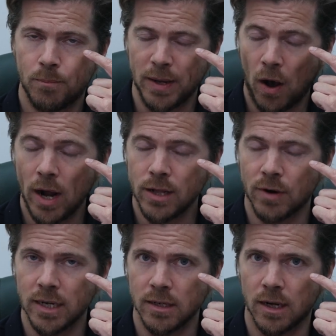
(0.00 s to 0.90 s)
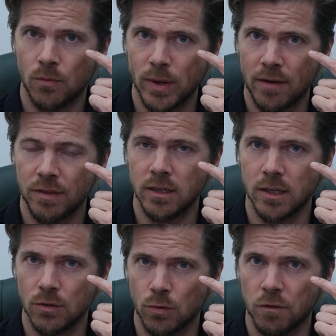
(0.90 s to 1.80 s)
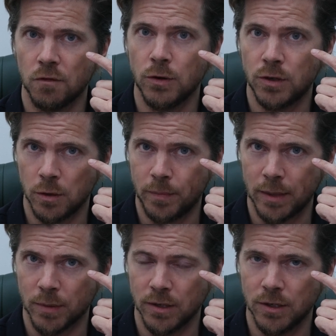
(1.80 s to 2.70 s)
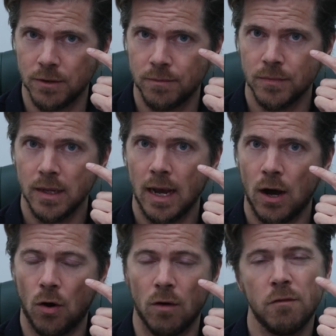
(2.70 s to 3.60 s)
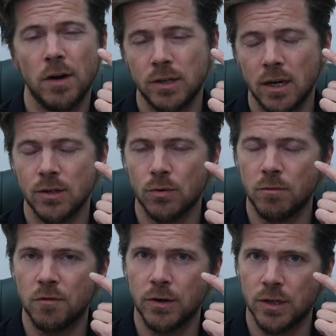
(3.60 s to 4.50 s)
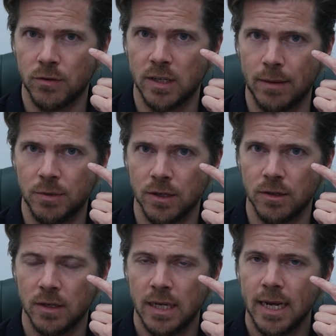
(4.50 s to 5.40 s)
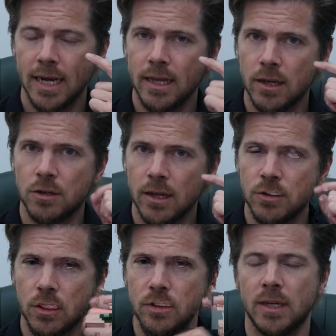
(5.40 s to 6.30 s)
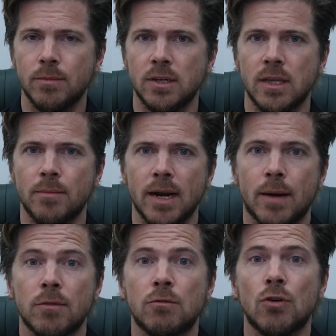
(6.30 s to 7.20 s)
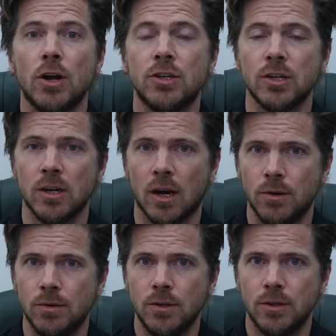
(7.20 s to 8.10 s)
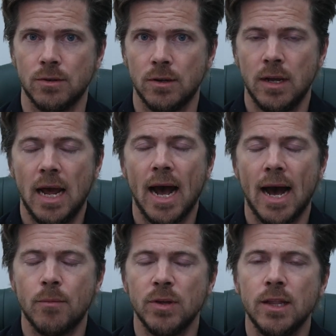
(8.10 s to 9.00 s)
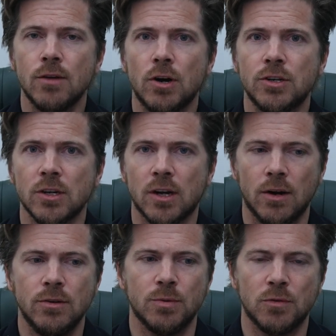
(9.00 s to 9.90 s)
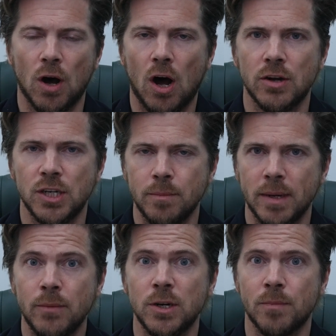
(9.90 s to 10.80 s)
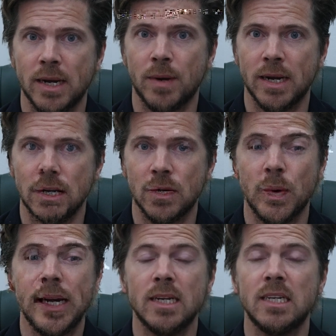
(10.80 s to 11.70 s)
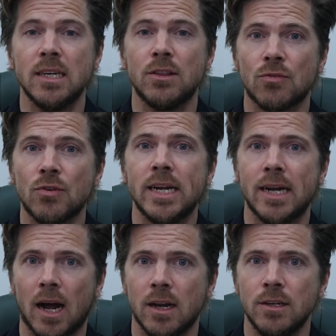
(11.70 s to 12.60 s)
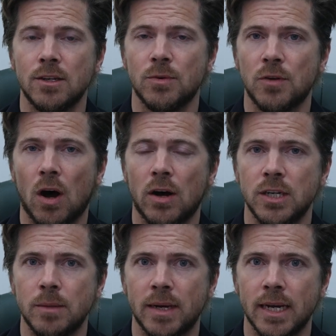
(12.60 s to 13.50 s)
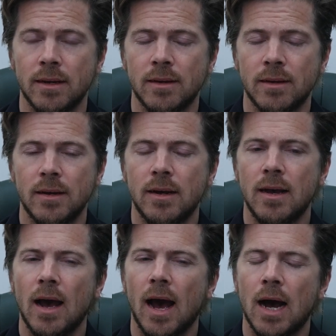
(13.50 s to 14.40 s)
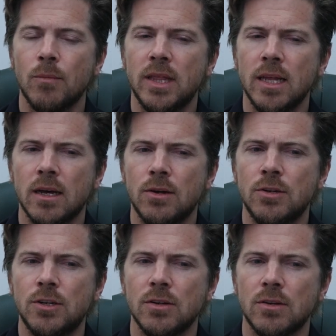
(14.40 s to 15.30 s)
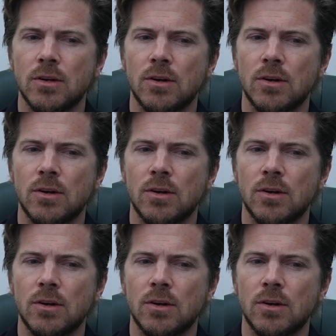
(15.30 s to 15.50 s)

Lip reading: behind the retina, we have these things called photopigments, let's call them photoreceptors. In those receptors, they're made up of rods and cones. And within the rods and cones, we've got RGB, which makes, we can see three colors. We've got RGB. And within those